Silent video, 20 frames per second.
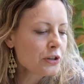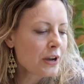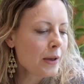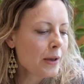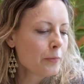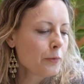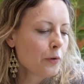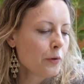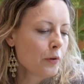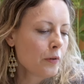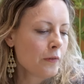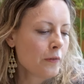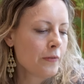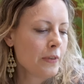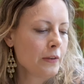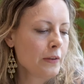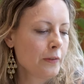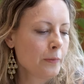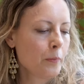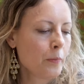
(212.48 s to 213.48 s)
chapter of
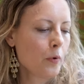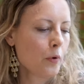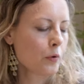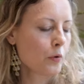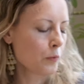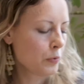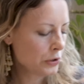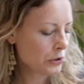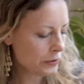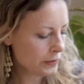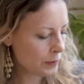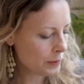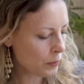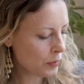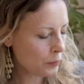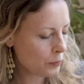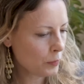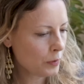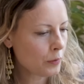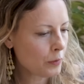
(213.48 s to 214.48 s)
this book, which is the
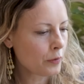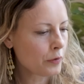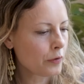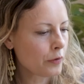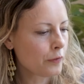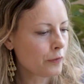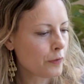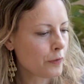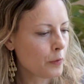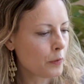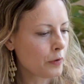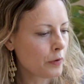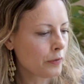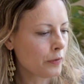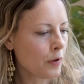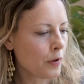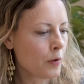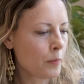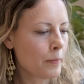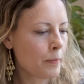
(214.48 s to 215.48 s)
one we're going to
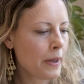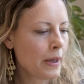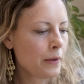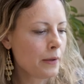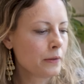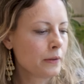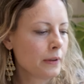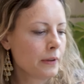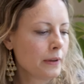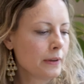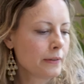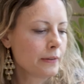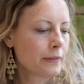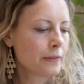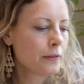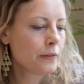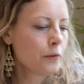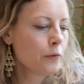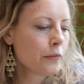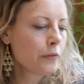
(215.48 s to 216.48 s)
focus on,
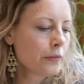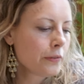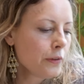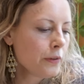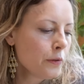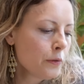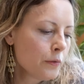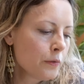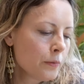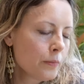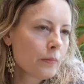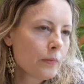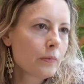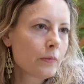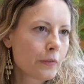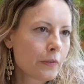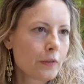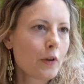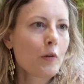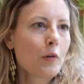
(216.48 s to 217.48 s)
Boundless, you, you
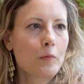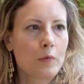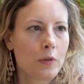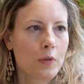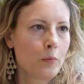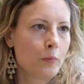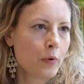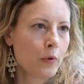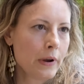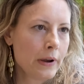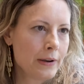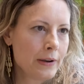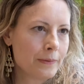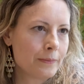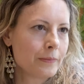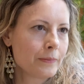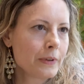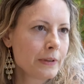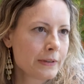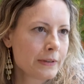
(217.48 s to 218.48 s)
start with the
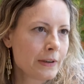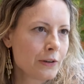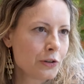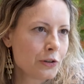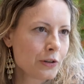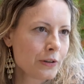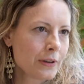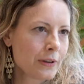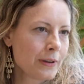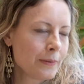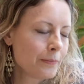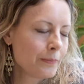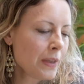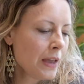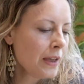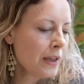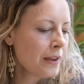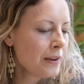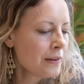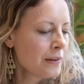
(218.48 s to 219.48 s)
brain, essentially.
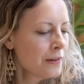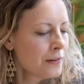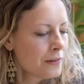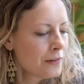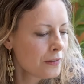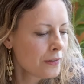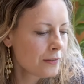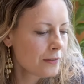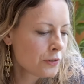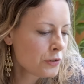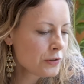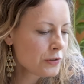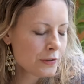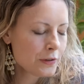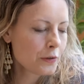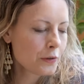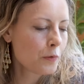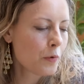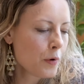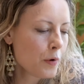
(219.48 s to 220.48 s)
And
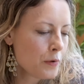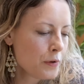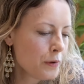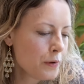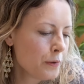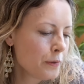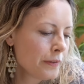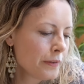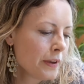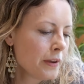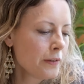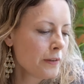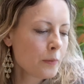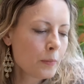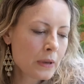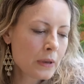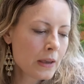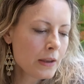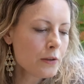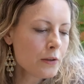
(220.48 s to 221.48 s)
just to quote you, you say, to
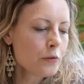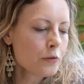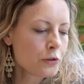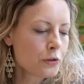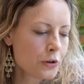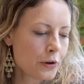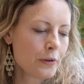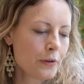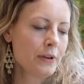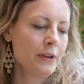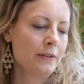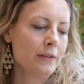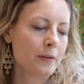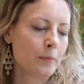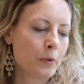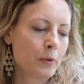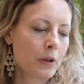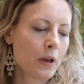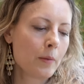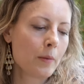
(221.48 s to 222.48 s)
begin your journey
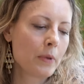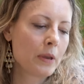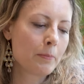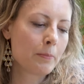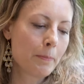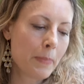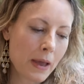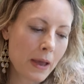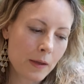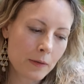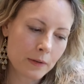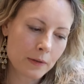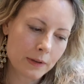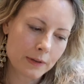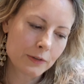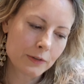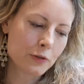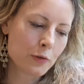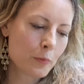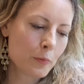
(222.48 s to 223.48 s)
to becoming
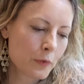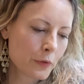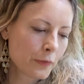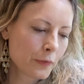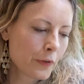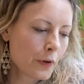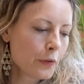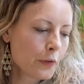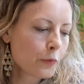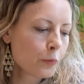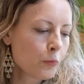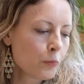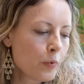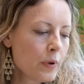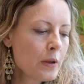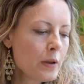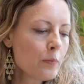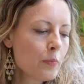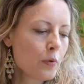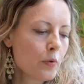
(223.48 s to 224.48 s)
boundless, you must first
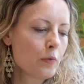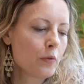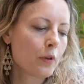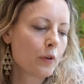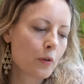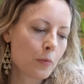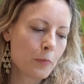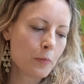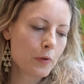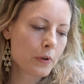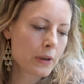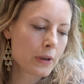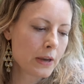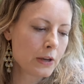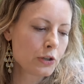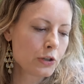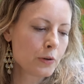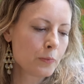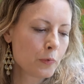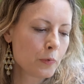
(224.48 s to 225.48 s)
reboot the
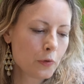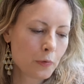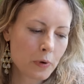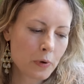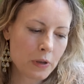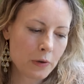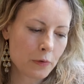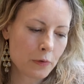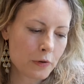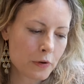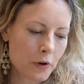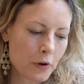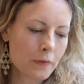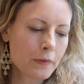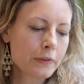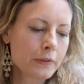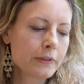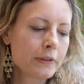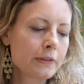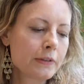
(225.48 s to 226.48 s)
communication between your
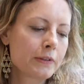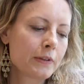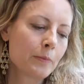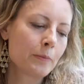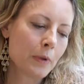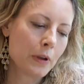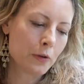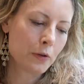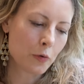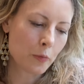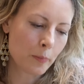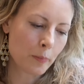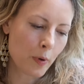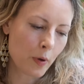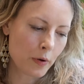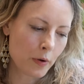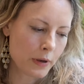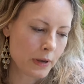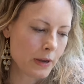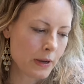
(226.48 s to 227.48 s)
nervous system and your
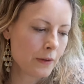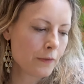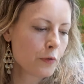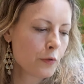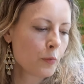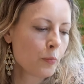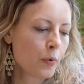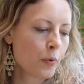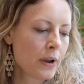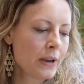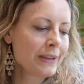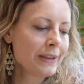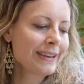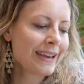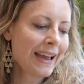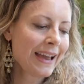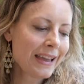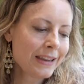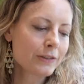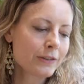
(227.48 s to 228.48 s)
body. If your brain
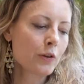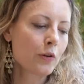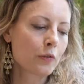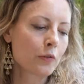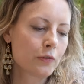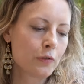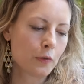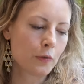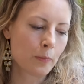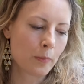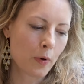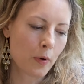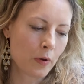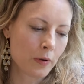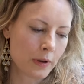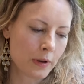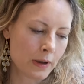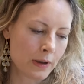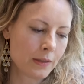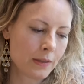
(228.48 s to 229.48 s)
can't talk to your
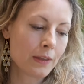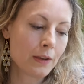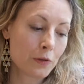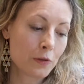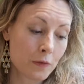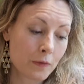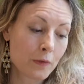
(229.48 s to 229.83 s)
body, then